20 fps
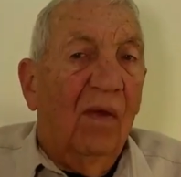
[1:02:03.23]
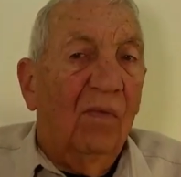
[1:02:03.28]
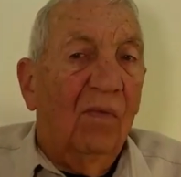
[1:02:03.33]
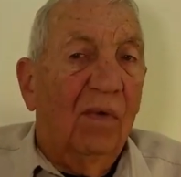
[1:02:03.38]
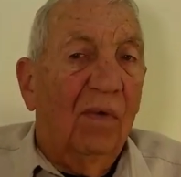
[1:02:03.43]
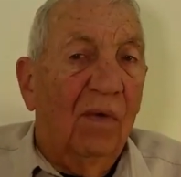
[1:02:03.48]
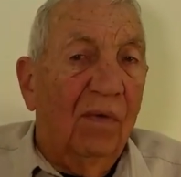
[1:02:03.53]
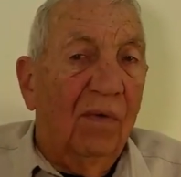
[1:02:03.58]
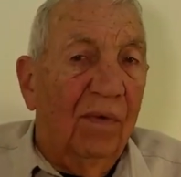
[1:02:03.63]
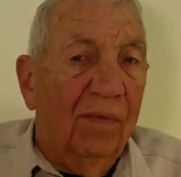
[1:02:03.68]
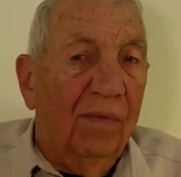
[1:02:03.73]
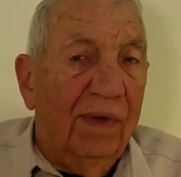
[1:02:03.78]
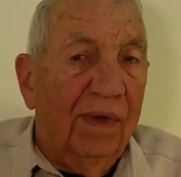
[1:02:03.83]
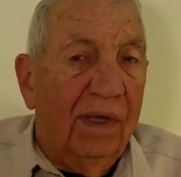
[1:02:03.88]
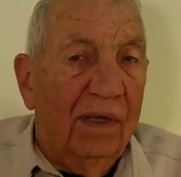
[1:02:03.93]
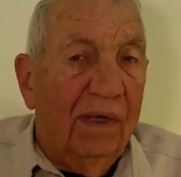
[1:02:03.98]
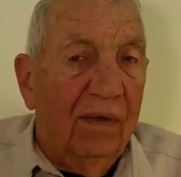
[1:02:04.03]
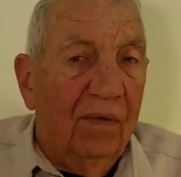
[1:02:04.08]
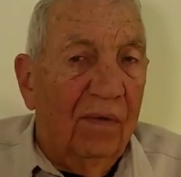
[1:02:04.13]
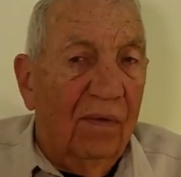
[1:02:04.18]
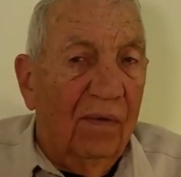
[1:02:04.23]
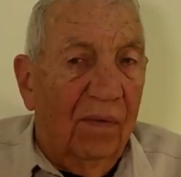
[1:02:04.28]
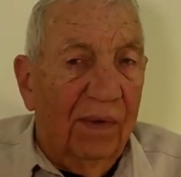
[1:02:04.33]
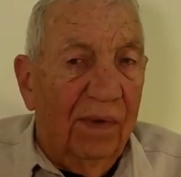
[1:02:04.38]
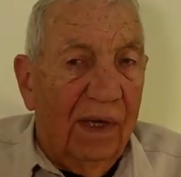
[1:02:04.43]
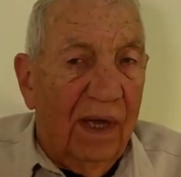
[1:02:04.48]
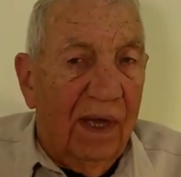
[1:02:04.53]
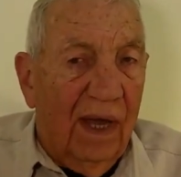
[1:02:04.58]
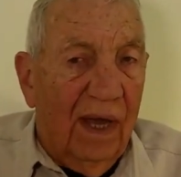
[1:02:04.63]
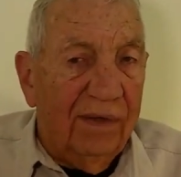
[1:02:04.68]
Well, when we, when we
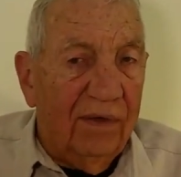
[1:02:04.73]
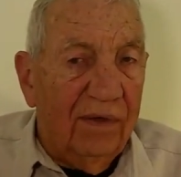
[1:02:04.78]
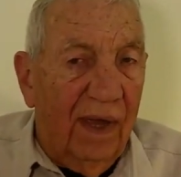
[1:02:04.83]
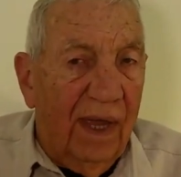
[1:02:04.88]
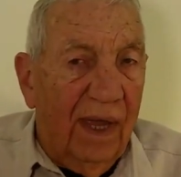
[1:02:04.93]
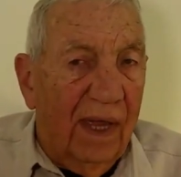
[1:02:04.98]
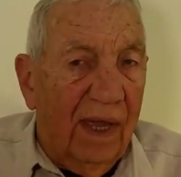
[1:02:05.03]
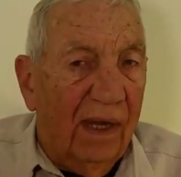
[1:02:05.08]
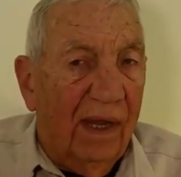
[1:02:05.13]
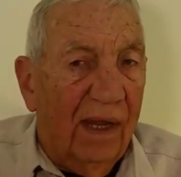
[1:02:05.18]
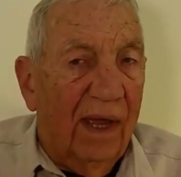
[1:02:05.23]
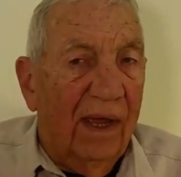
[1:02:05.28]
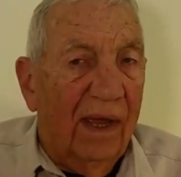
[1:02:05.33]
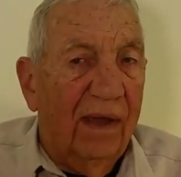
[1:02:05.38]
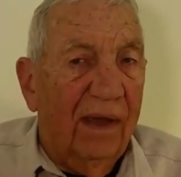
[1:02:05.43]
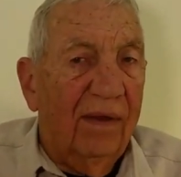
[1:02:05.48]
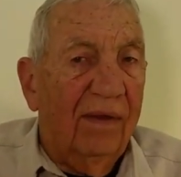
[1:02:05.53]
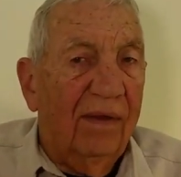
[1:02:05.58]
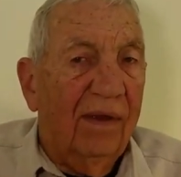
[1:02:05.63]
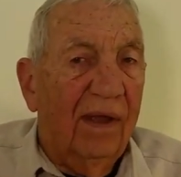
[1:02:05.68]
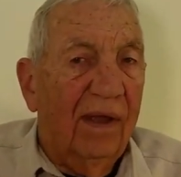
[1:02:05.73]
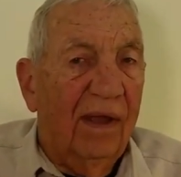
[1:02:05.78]
got to LA